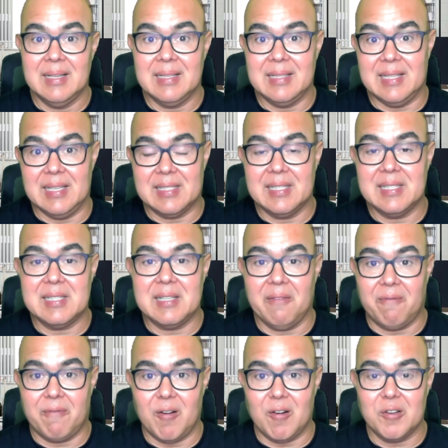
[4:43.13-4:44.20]
This is the
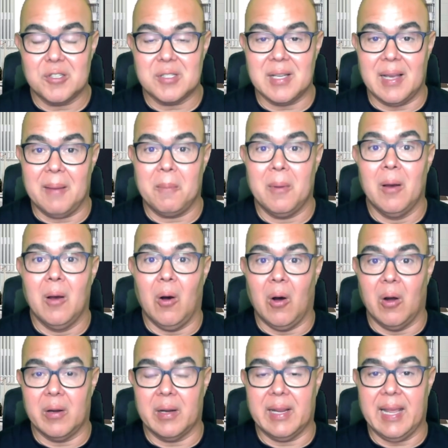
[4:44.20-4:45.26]
first step
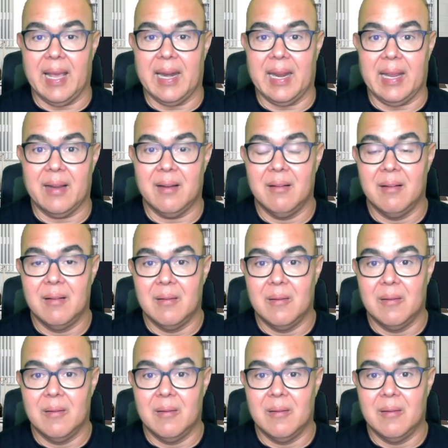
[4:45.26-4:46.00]
on getting